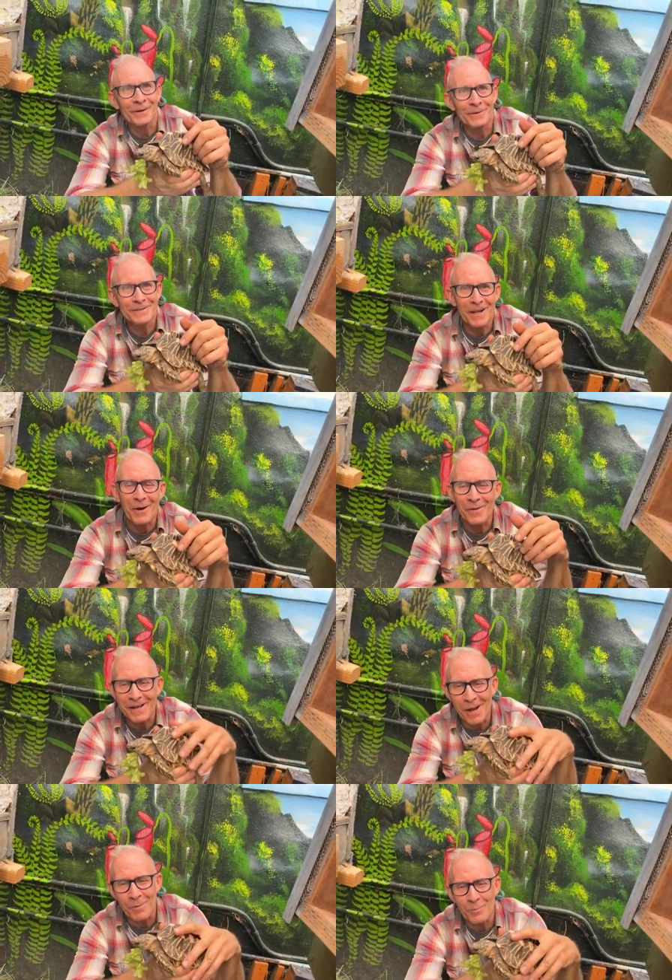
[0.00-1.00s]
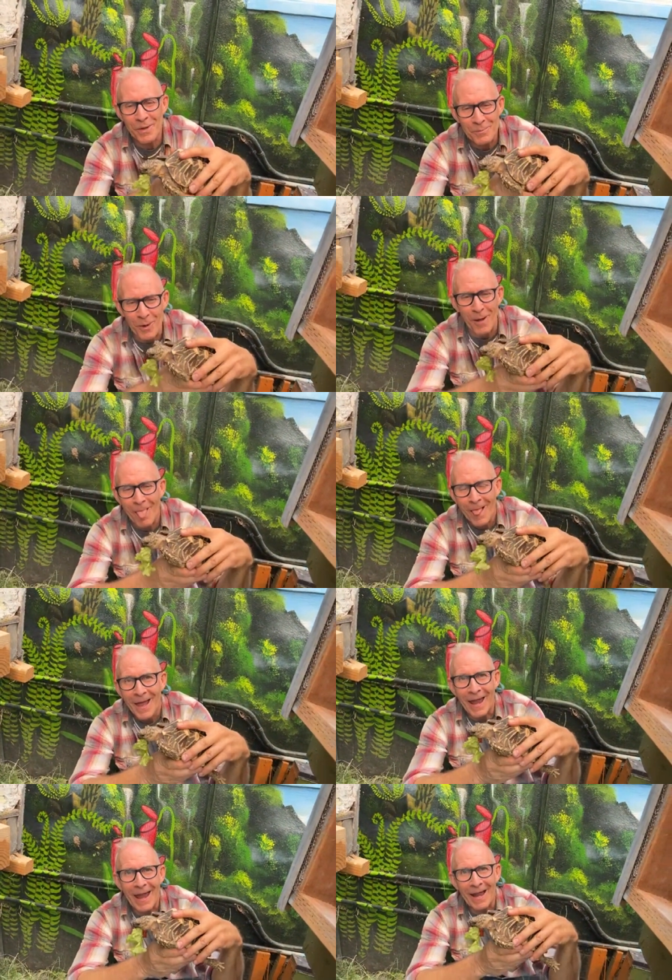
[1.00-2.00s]
We started with a couple people,
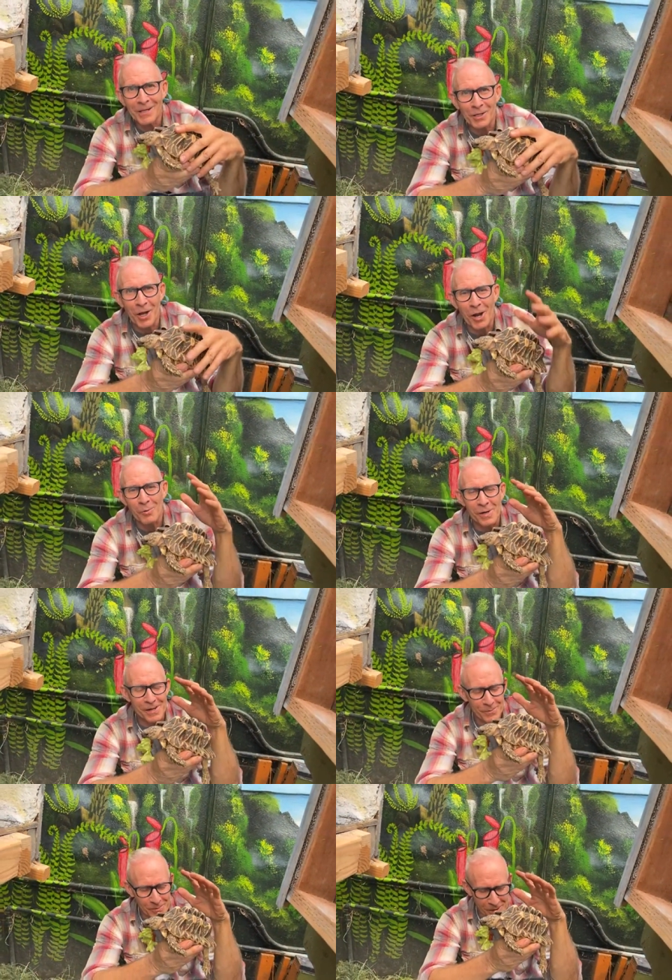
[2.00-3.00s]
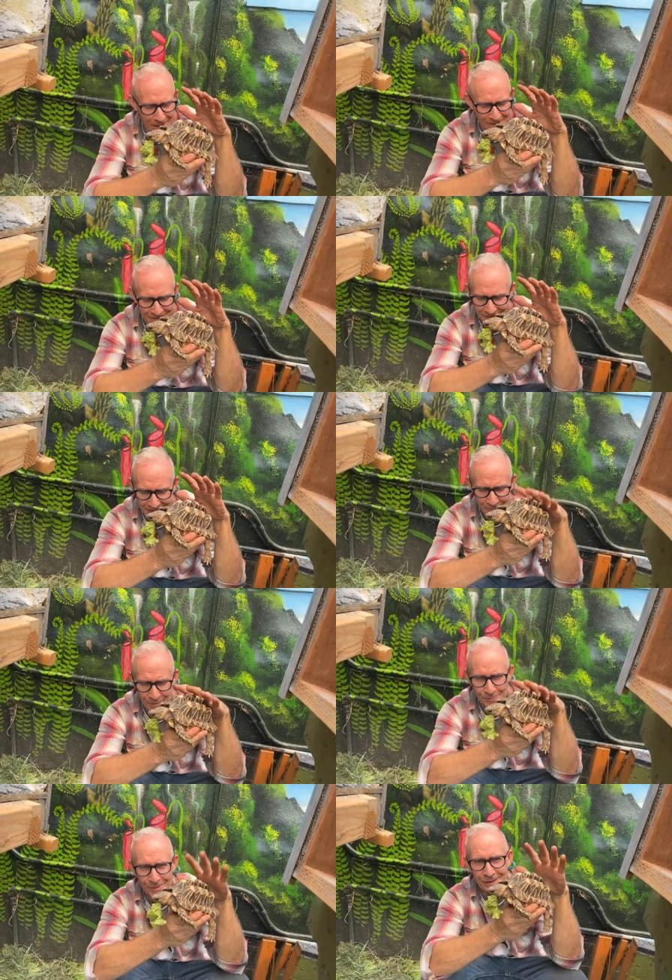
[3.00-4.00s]
and you know, and we want to just keep
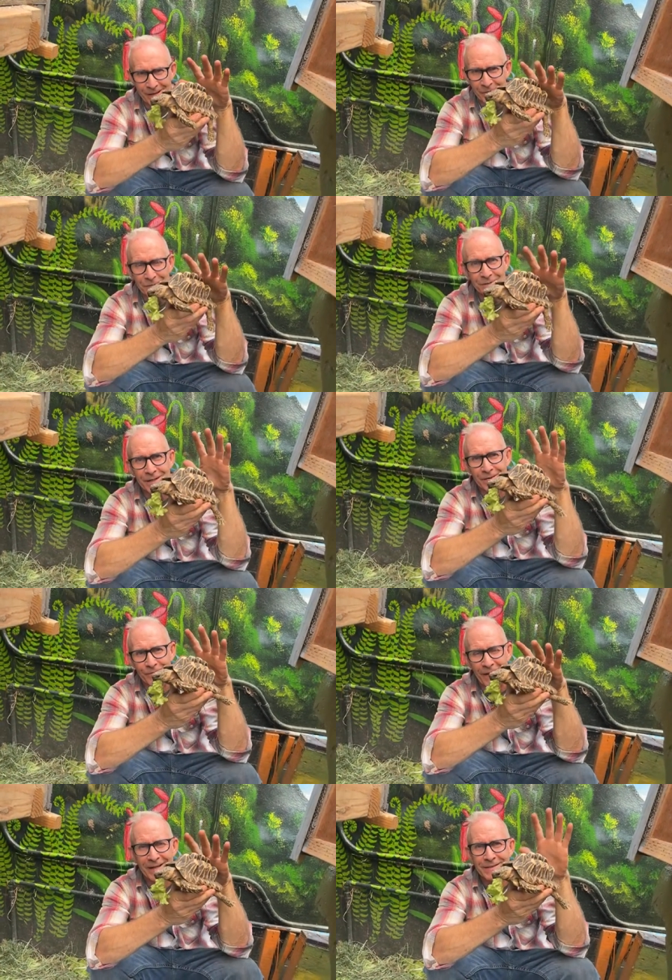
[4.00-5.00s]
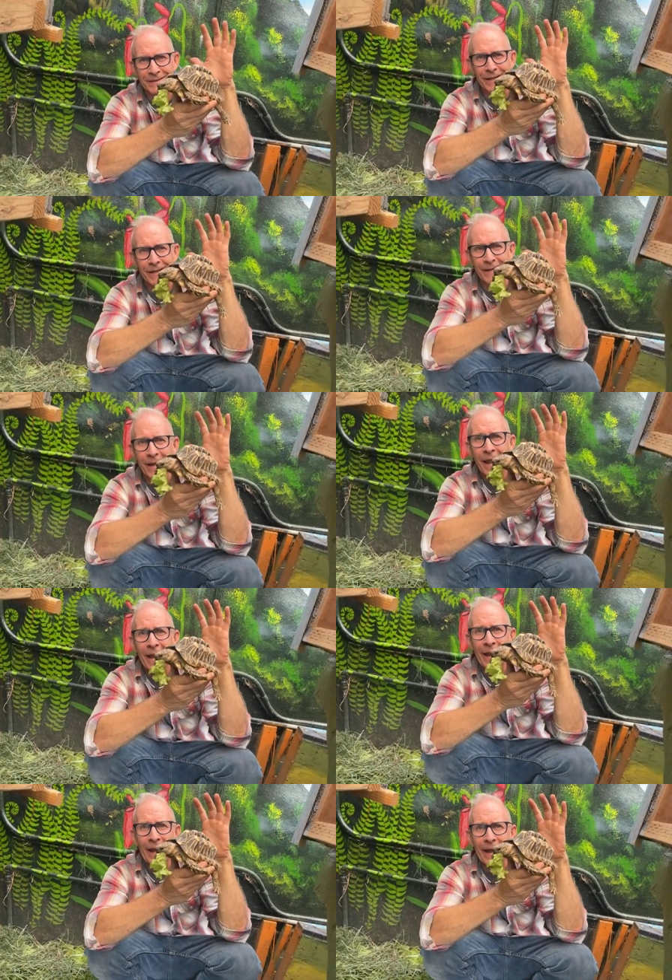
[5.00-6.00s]
people interested and fascinated
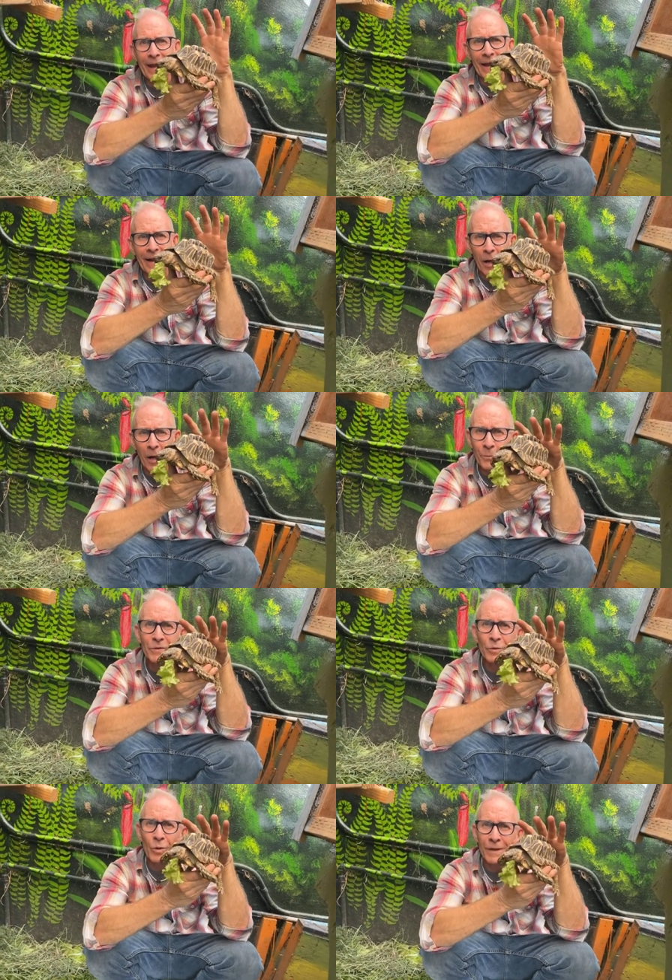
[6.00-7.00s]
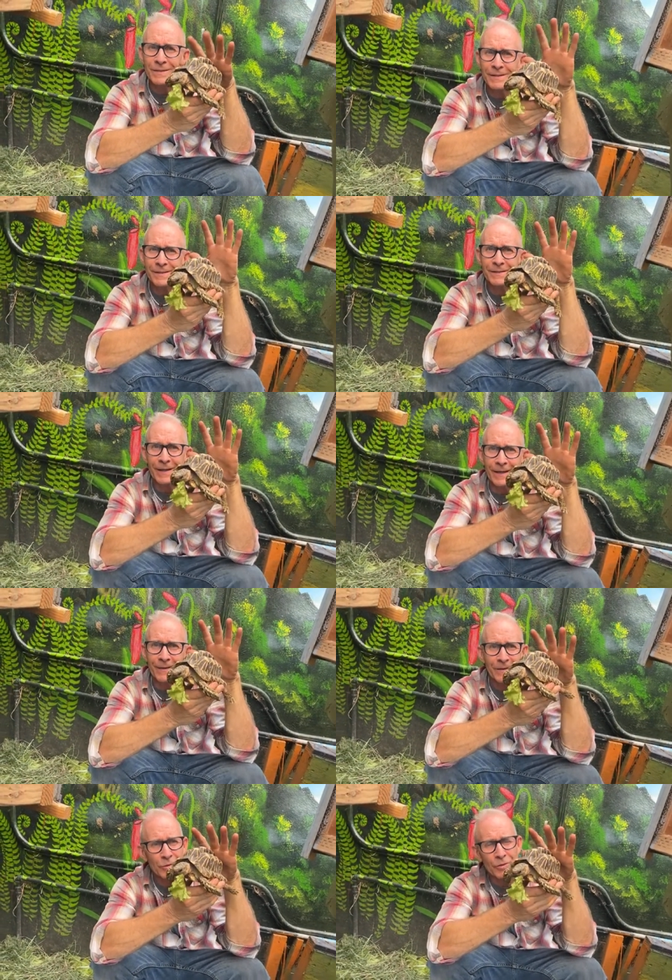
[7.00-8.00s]
and help the tortoises and
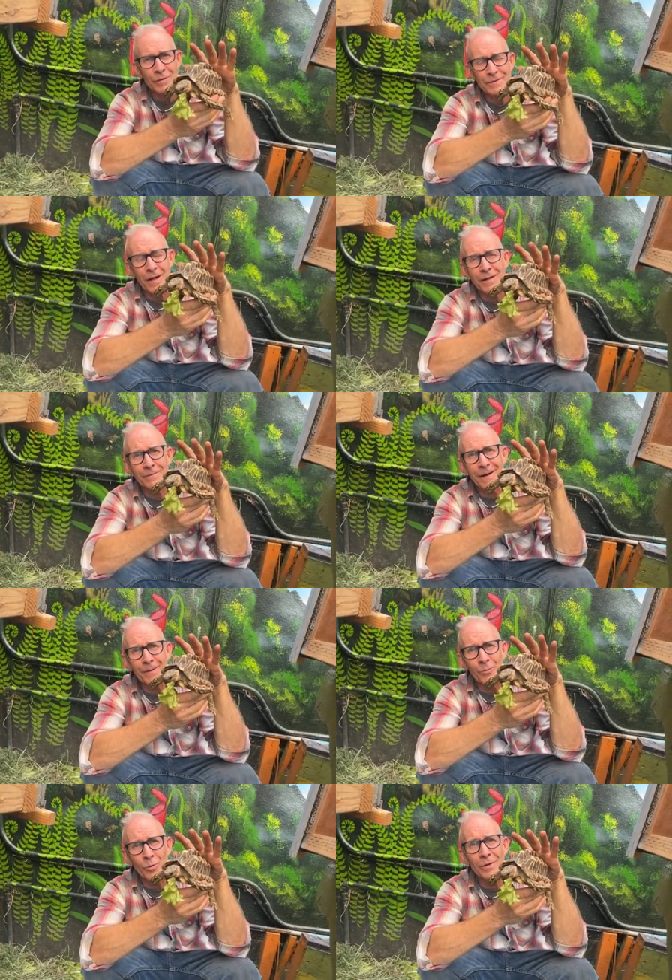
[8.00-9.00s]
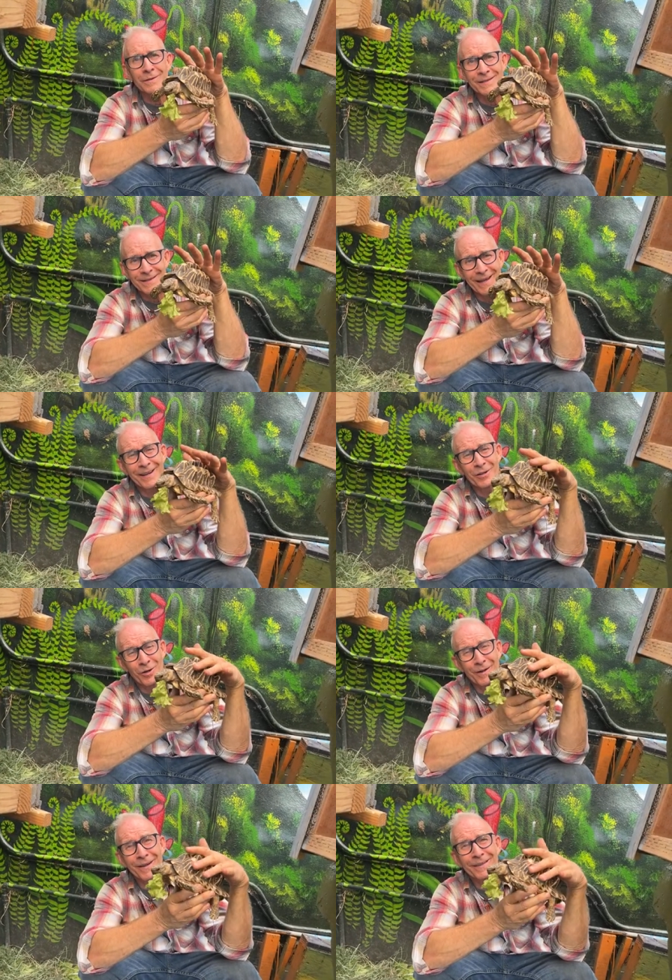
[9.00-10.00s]
the turtles all around the world, because they are
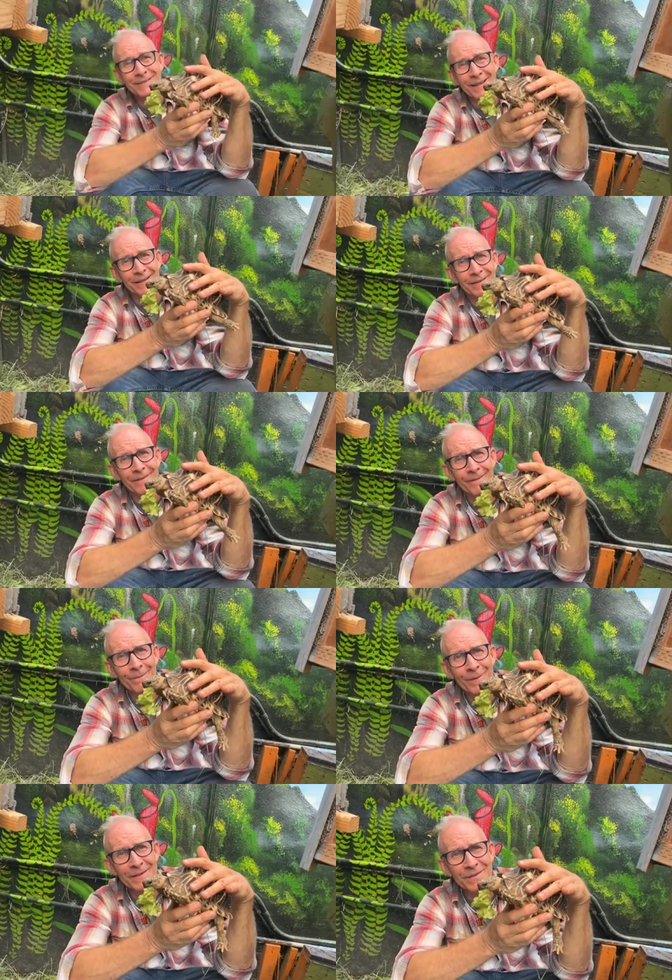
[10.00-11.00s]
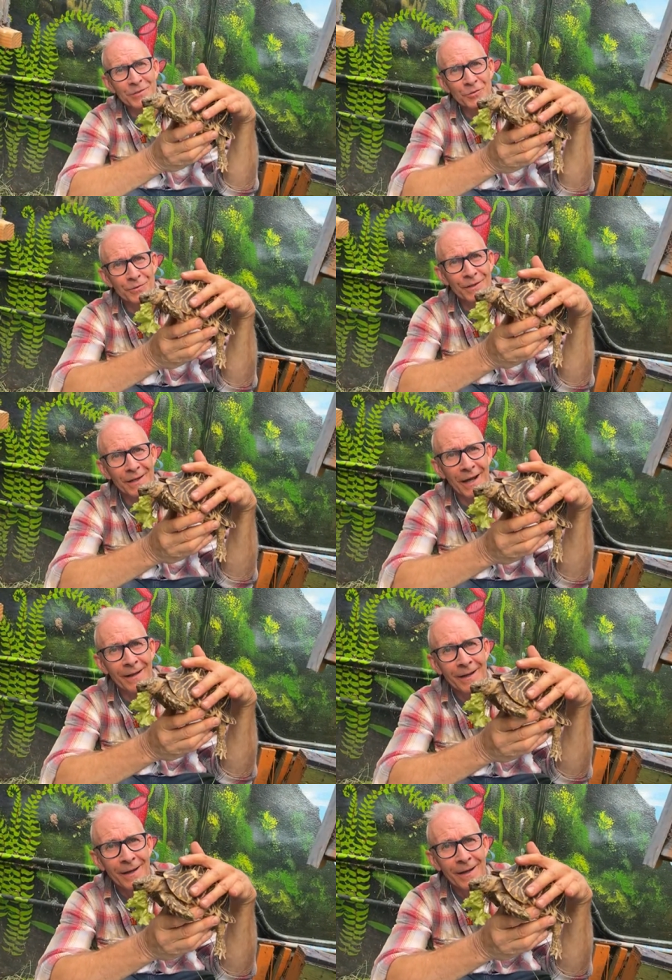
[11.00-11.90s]
going extinct. That's the truth of that.